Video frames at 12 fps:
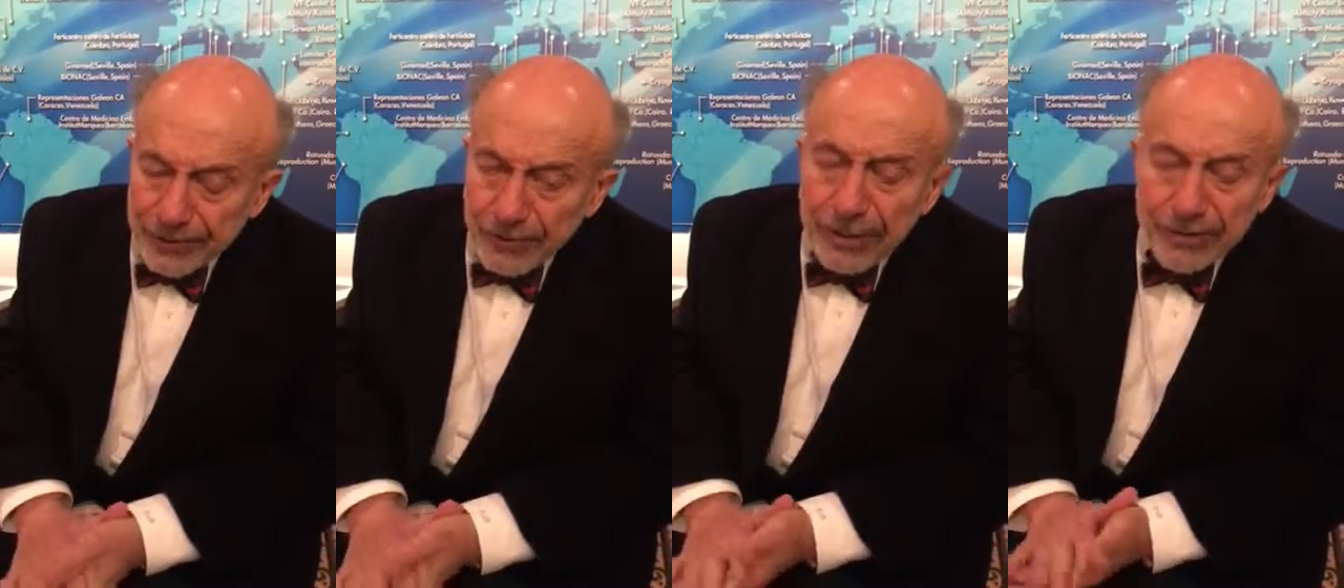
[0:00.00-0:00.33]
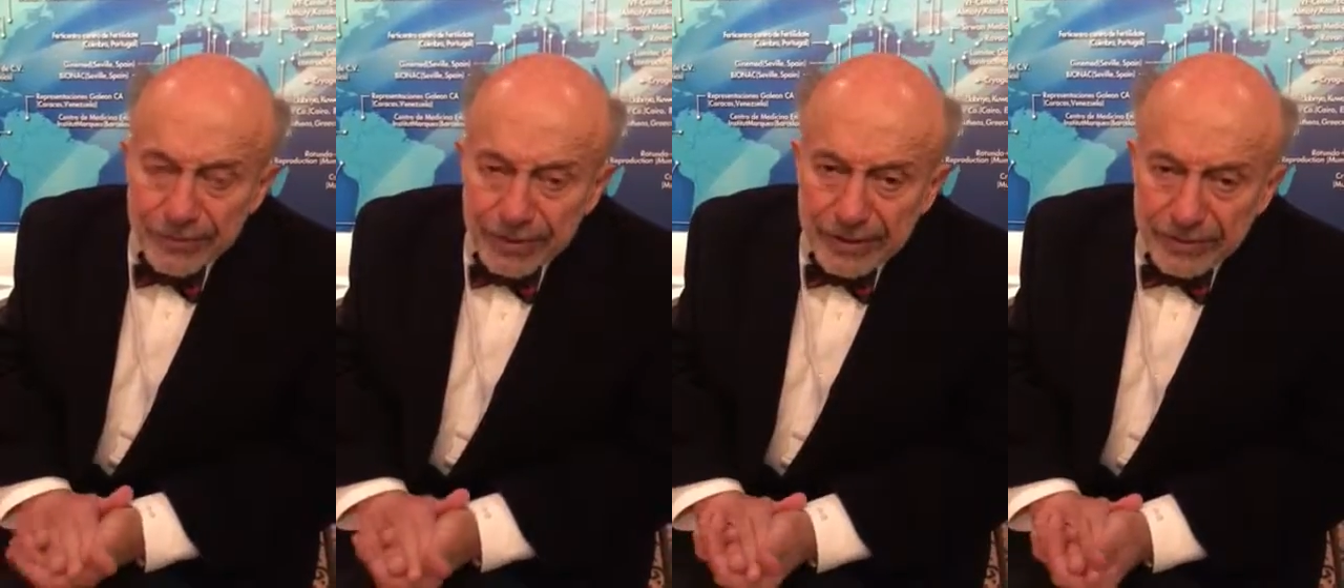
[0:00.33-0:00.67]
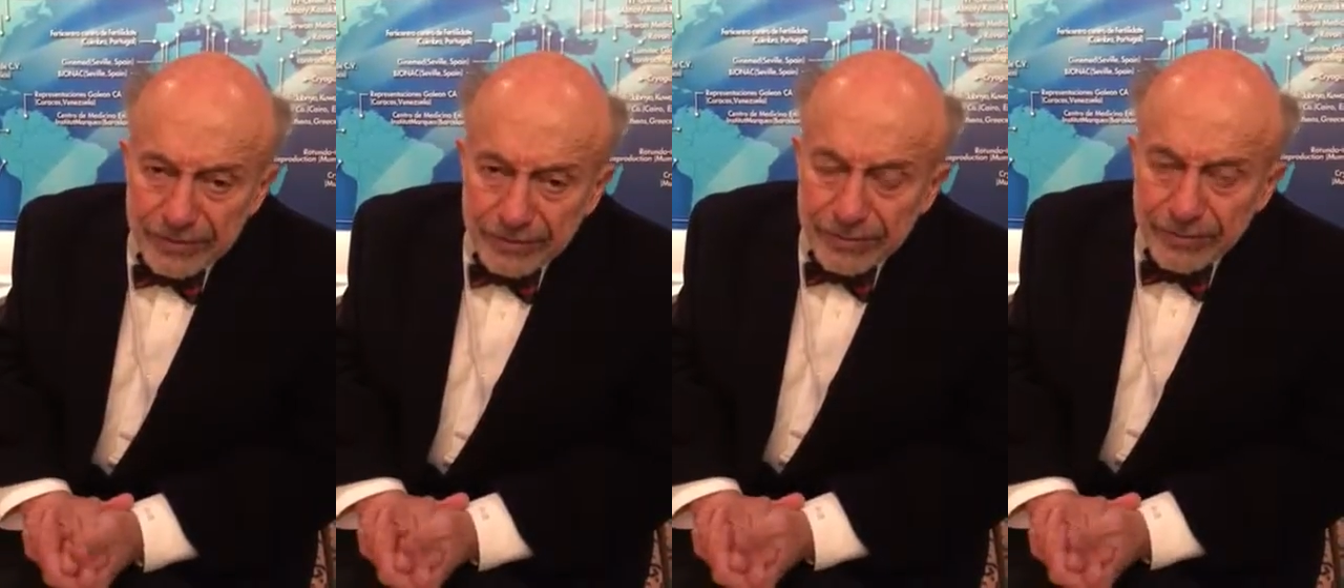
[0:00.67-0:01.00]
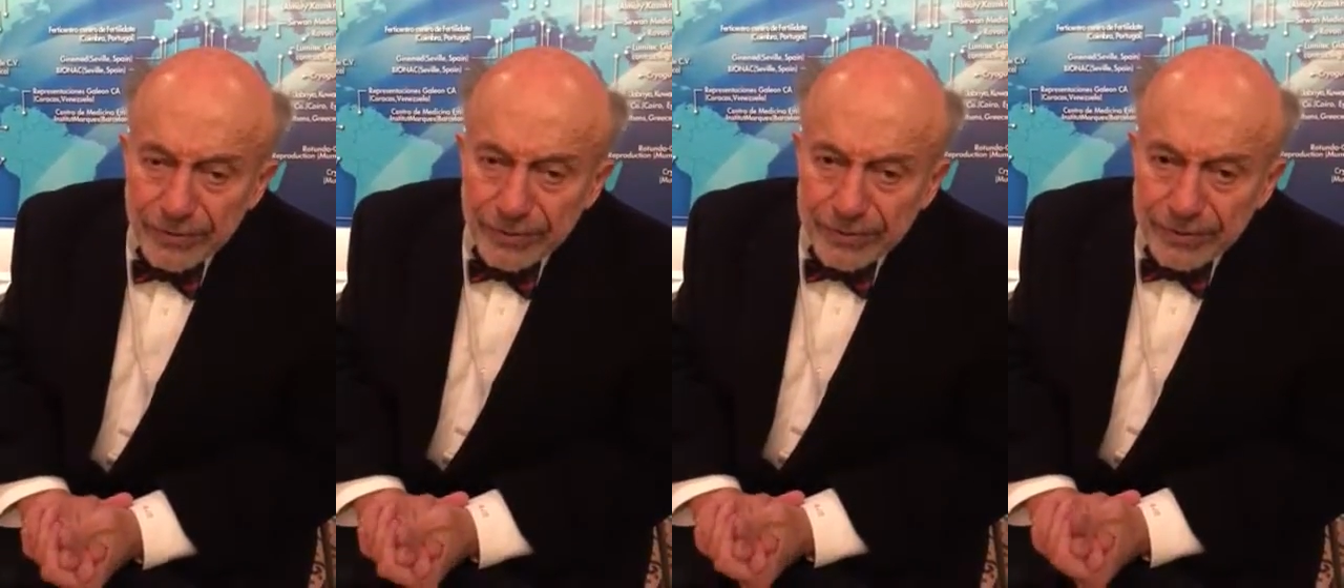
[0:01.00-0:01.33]
Cryotec or
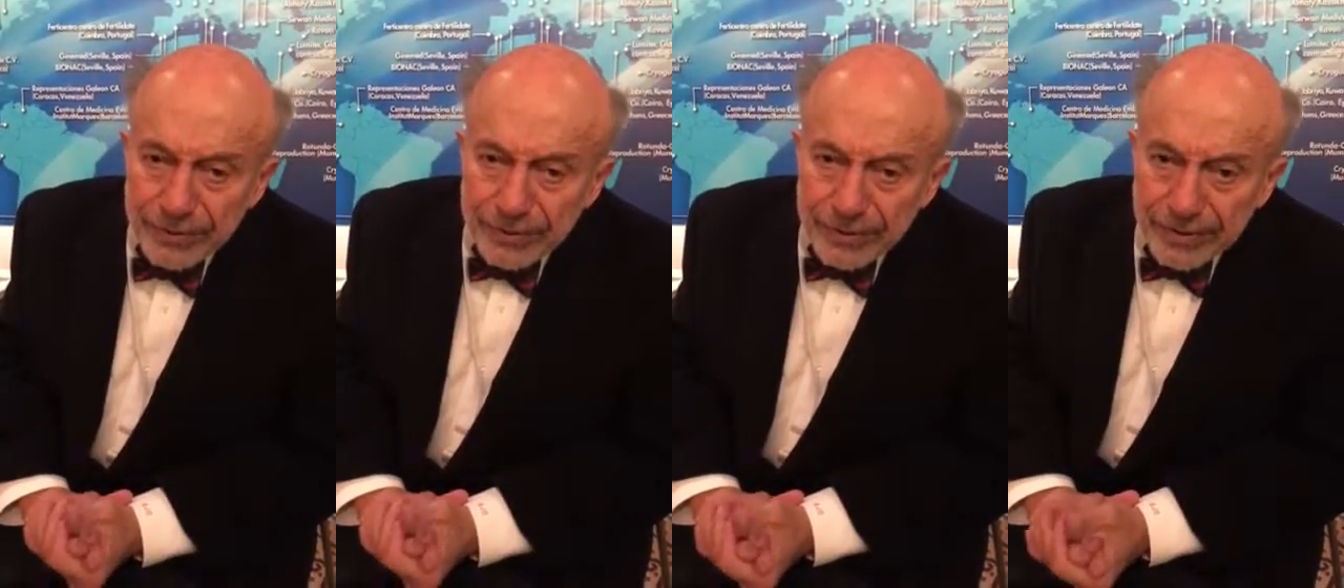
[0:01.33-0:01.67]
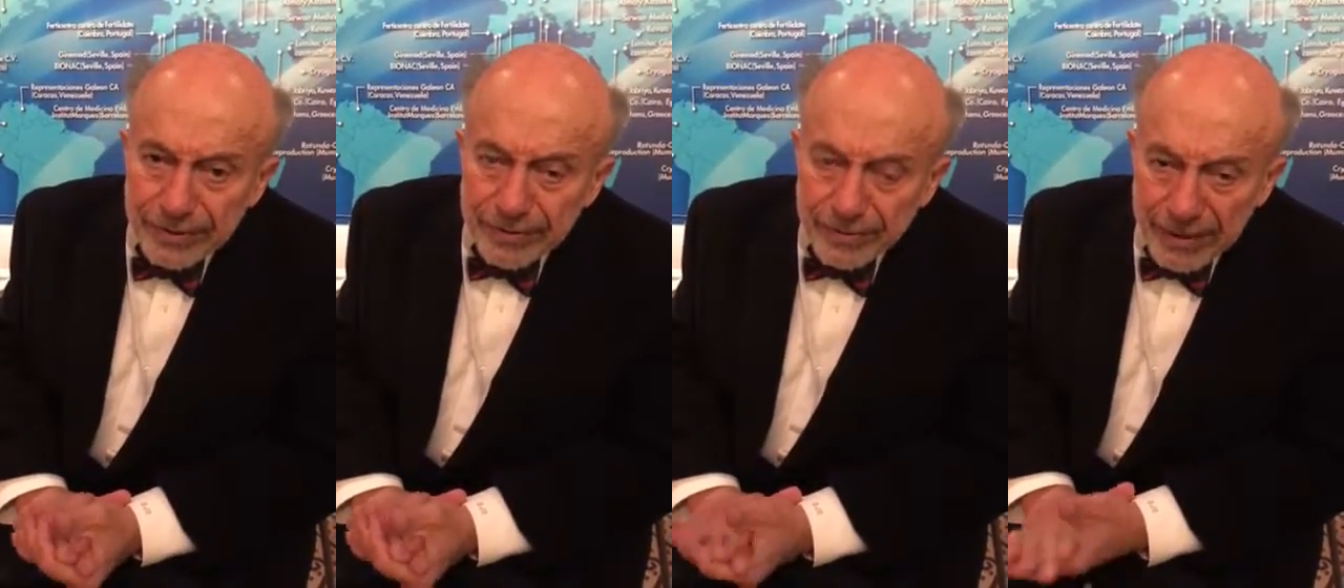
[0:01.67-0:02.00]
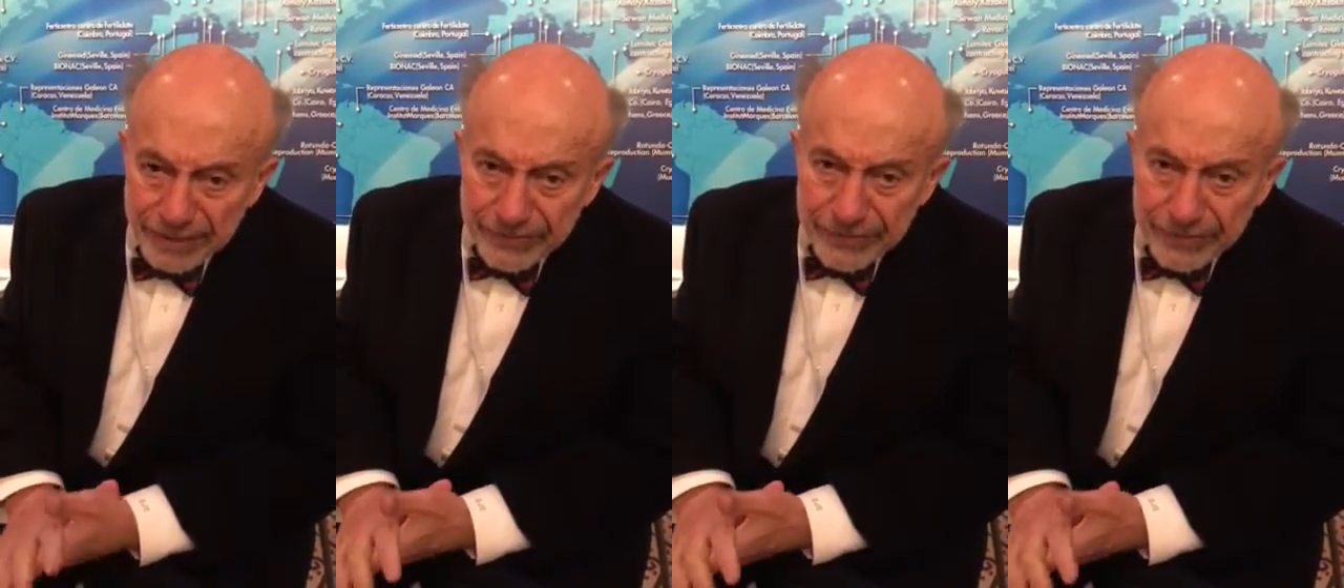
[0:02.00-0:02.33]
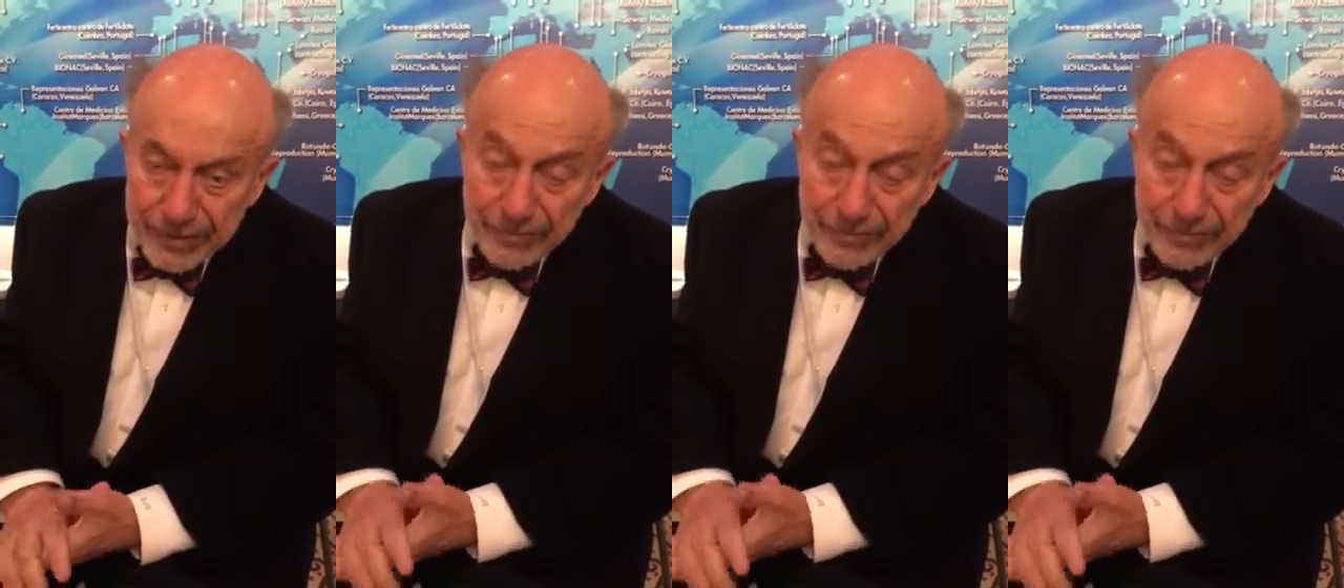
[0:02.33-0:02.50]
with Masa.